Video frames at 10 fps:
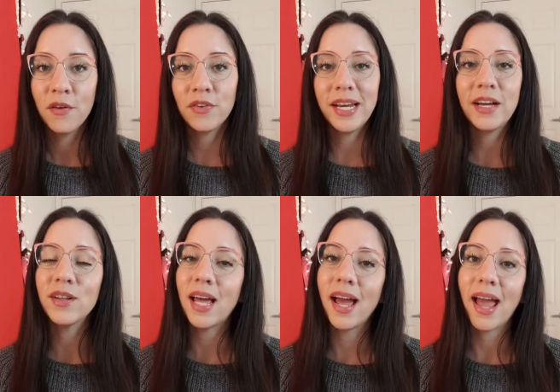For
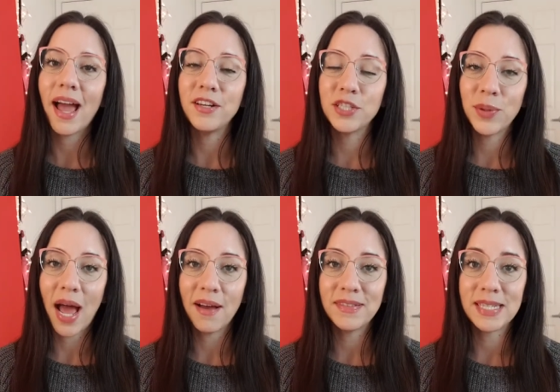Nikolai, I do
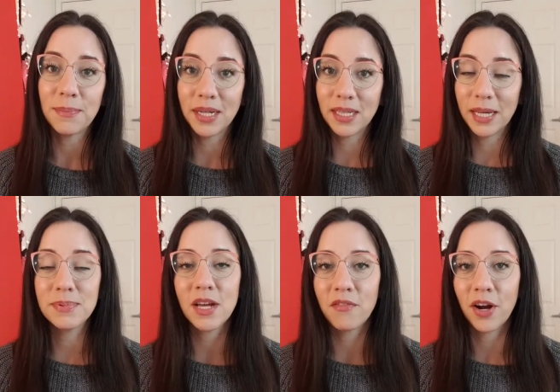have some
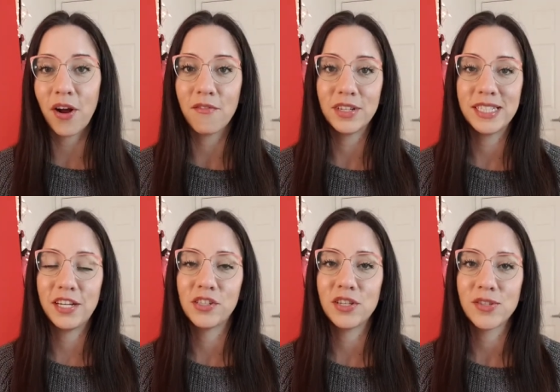clips of our
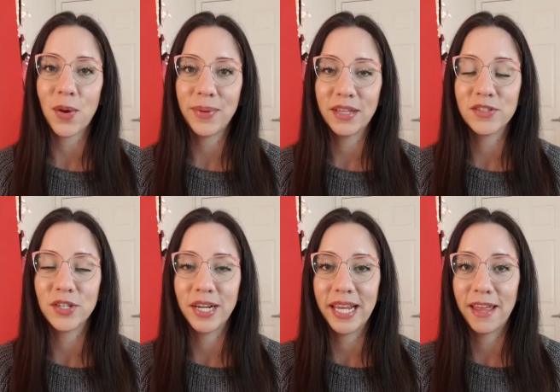conversation, so I'll be
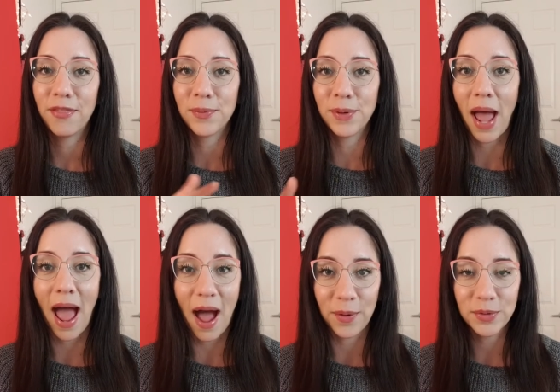inserting it
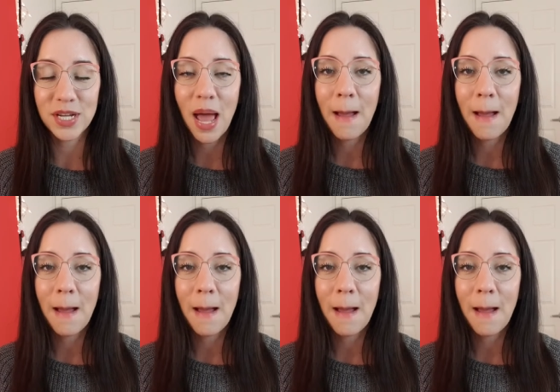throughout.